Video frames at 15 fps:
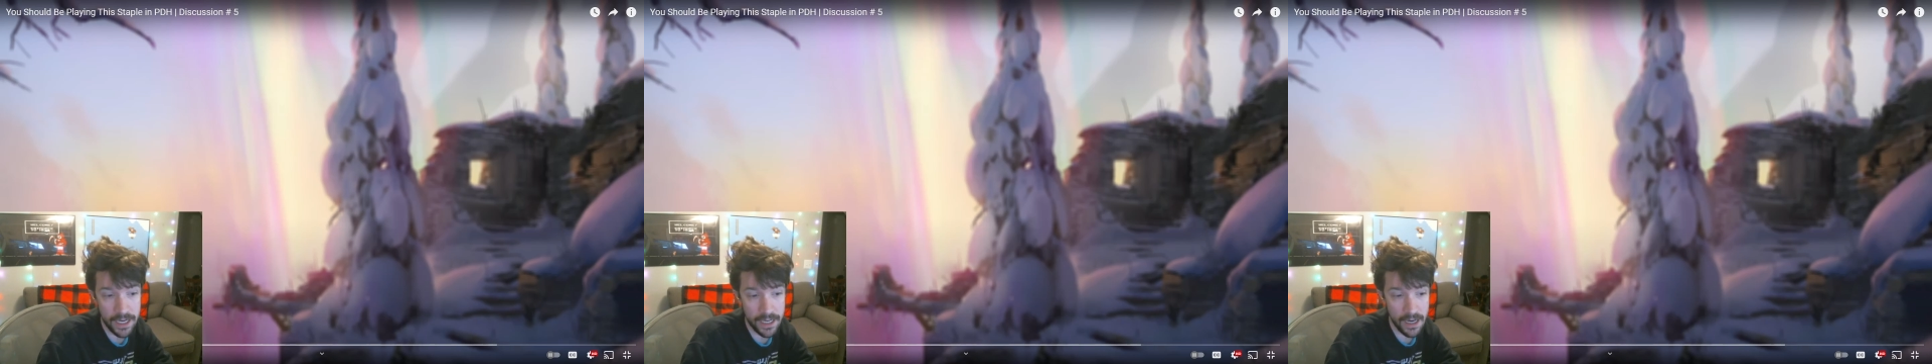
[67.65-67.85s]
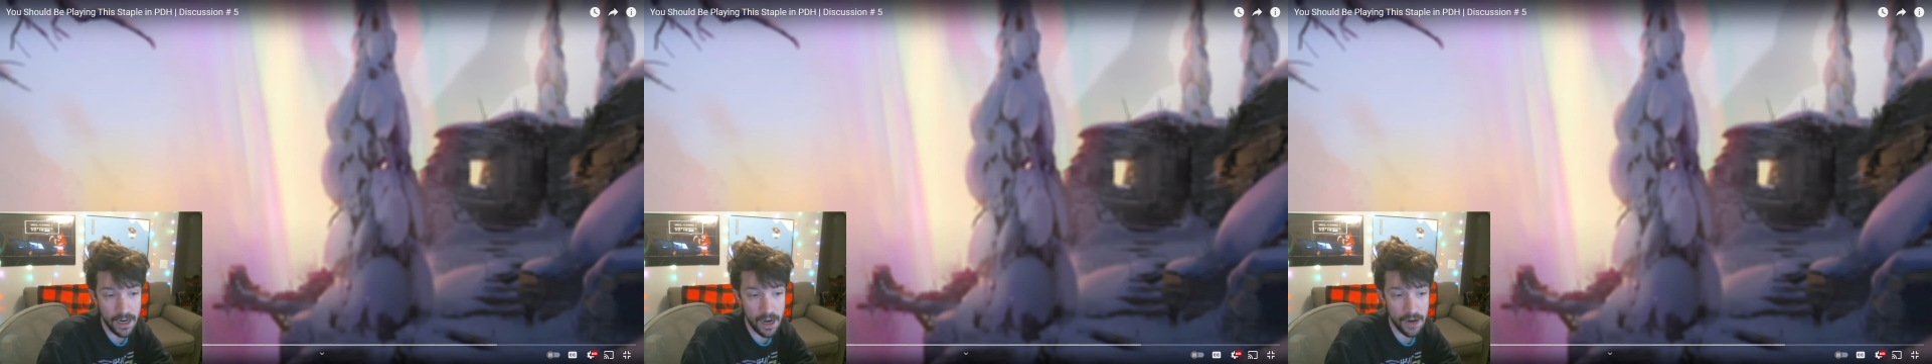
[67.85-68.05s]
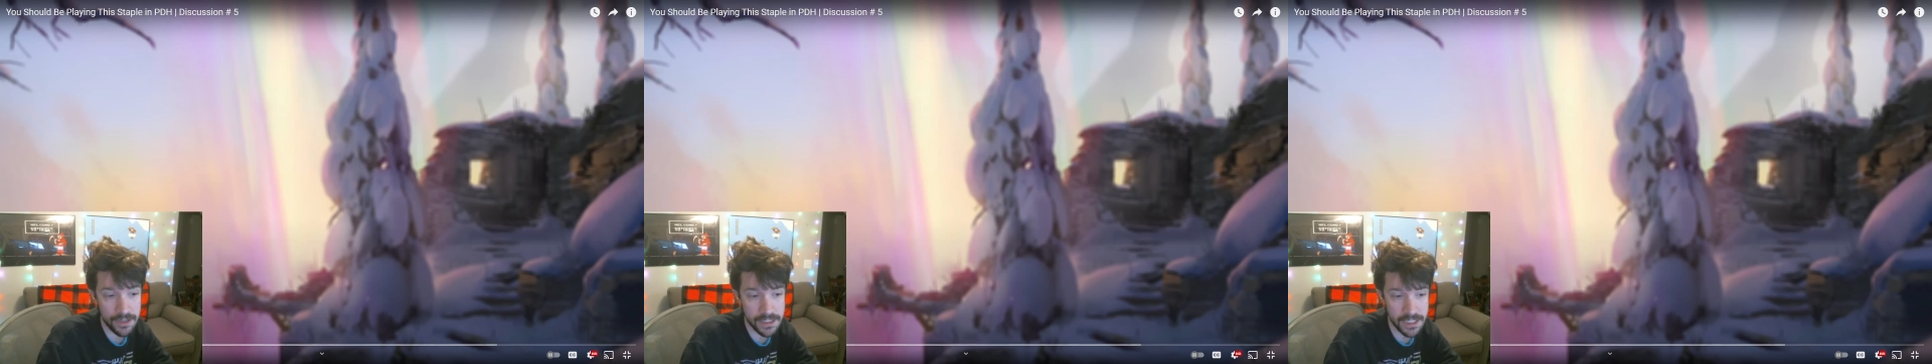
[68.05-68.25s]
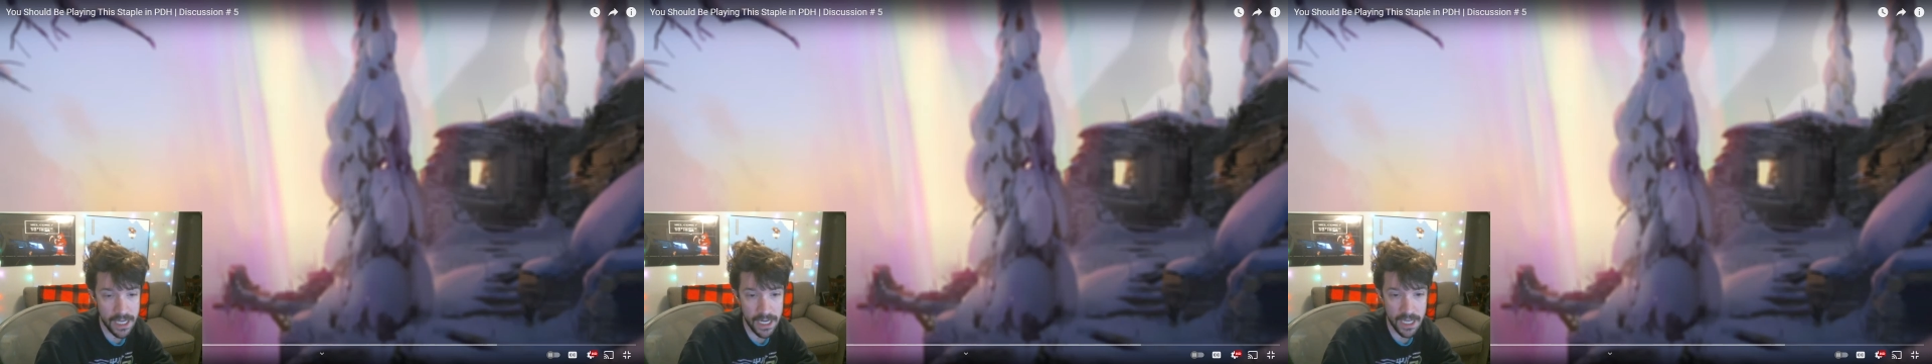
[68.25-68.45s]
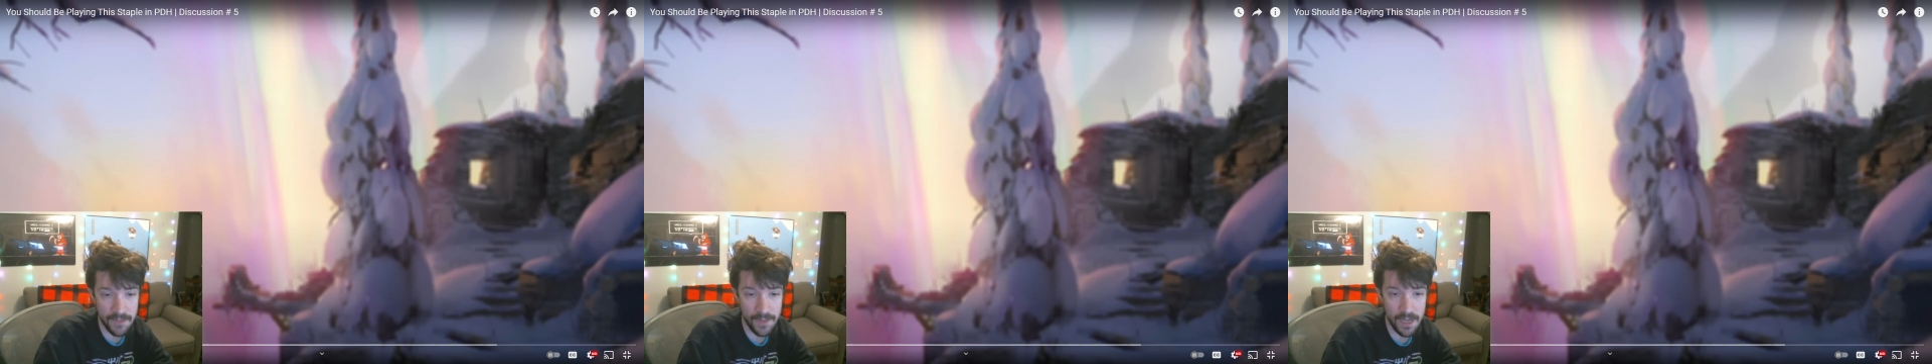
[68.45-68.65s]
I'll just kind
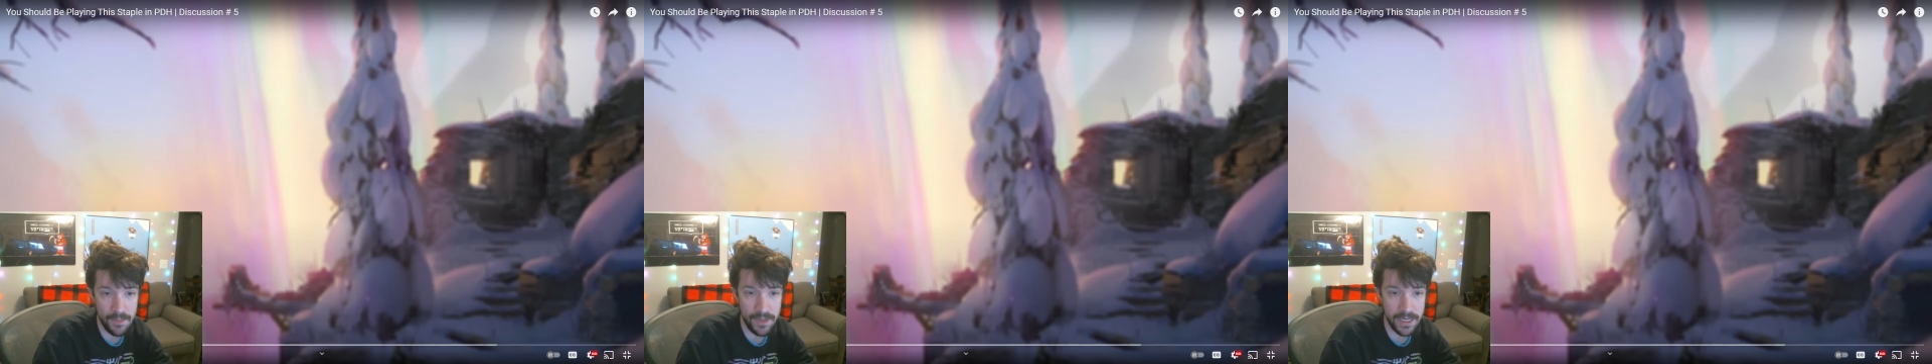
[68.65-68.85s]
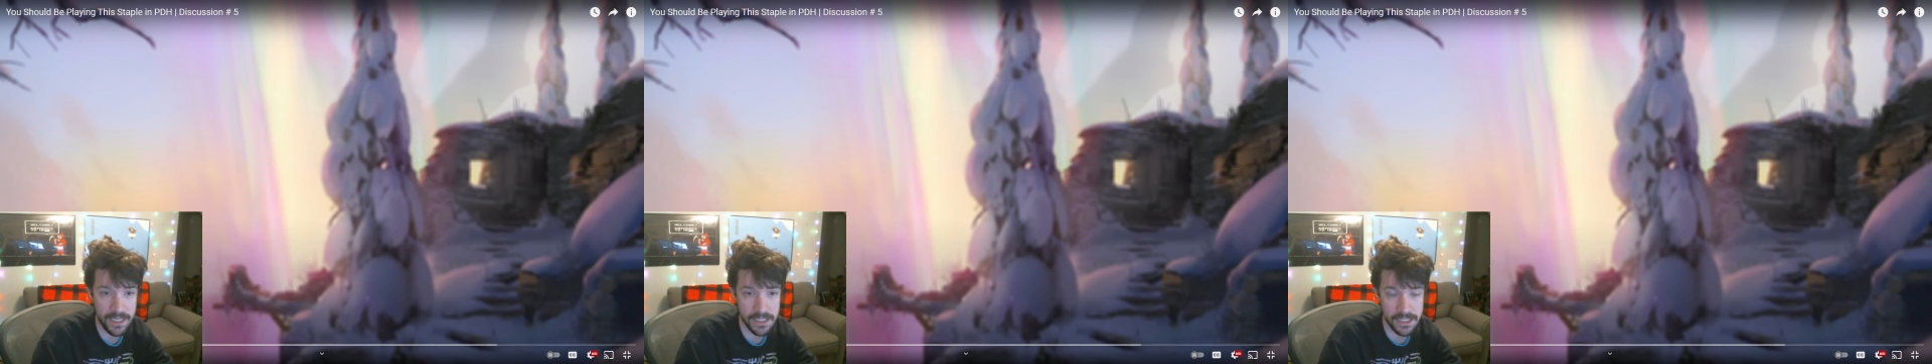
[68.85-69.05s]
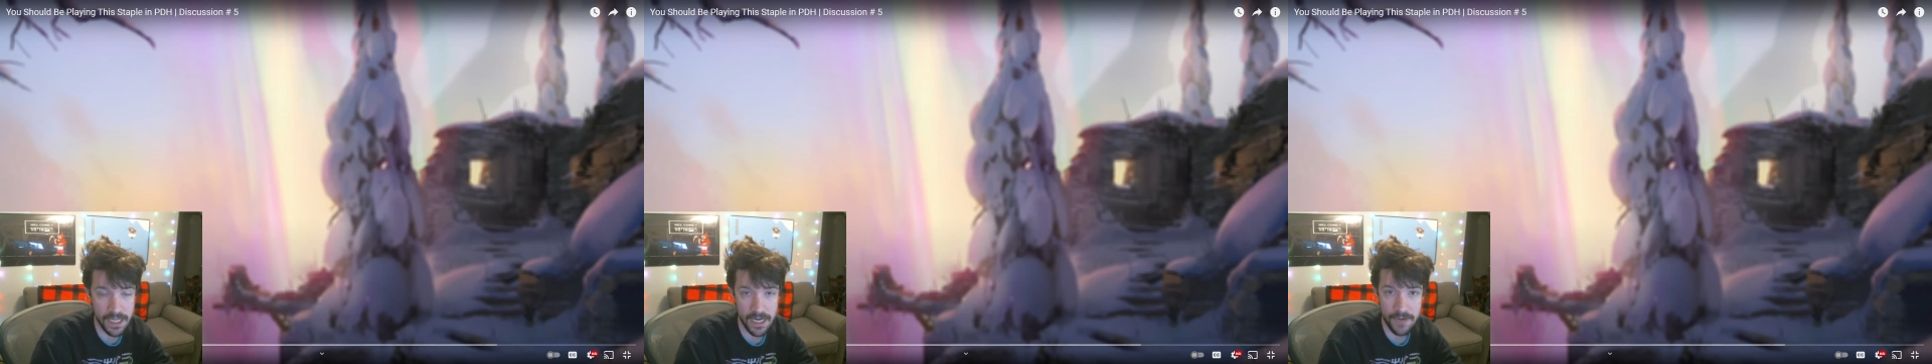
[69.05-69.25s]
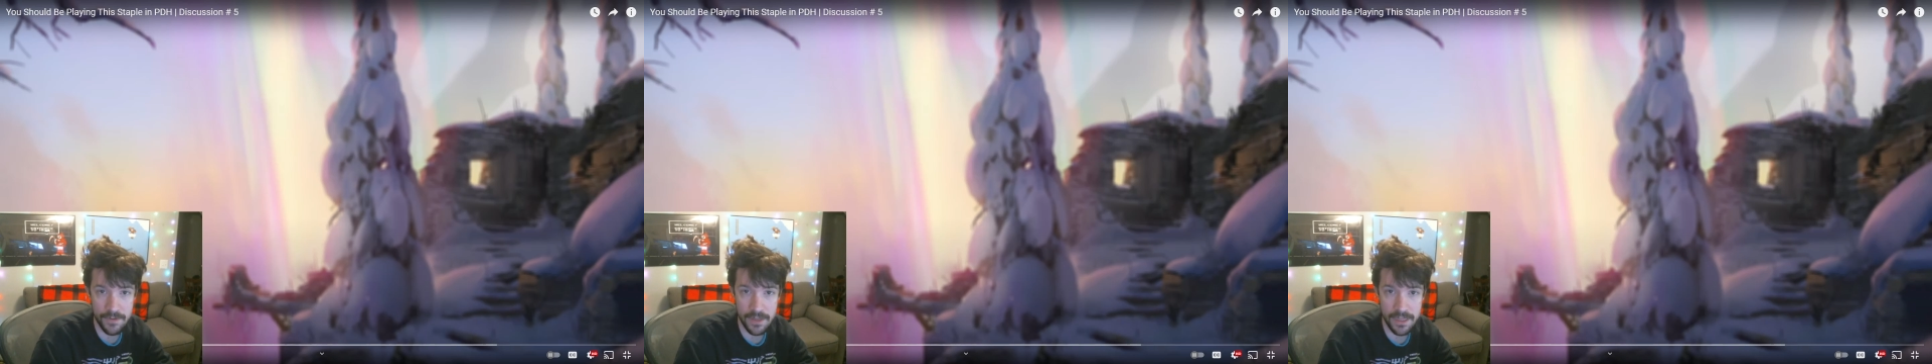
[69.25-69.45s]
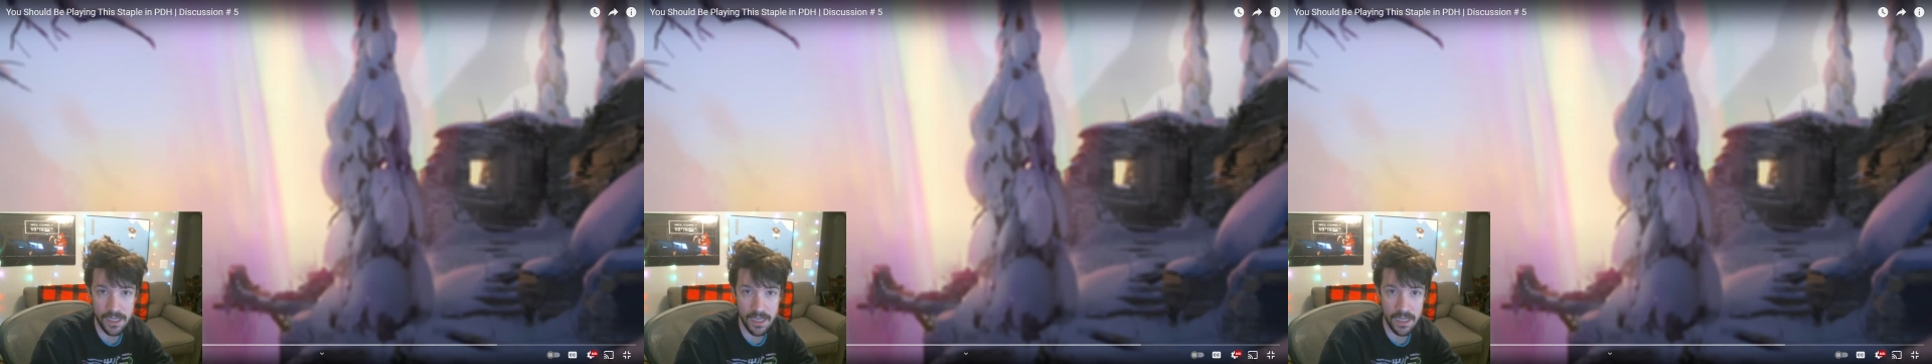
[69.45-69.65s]
of give my opinions on
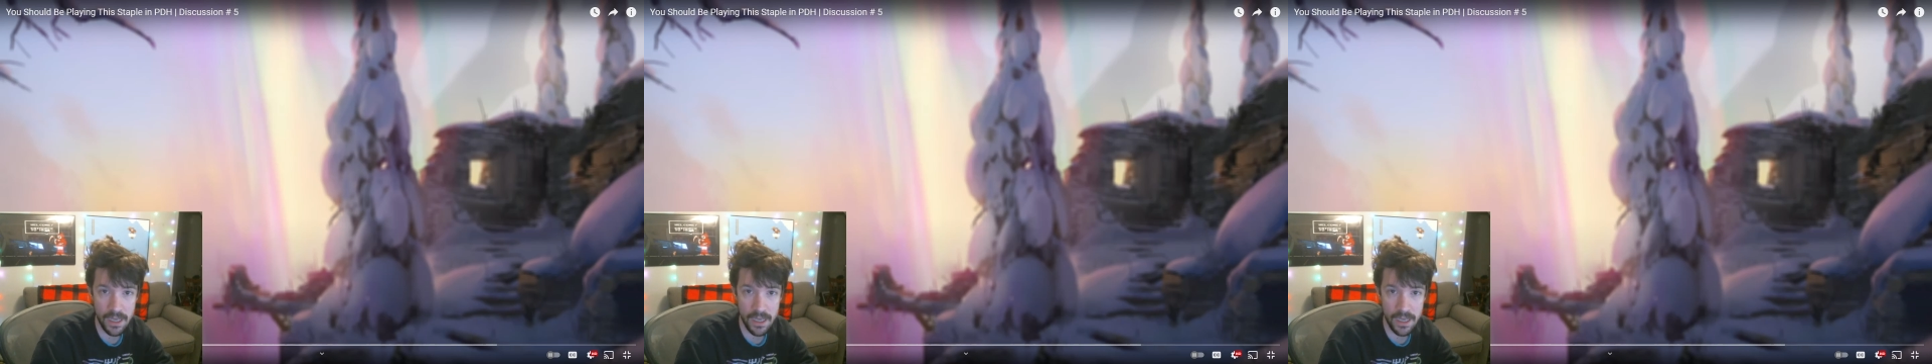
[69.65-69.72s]
everything,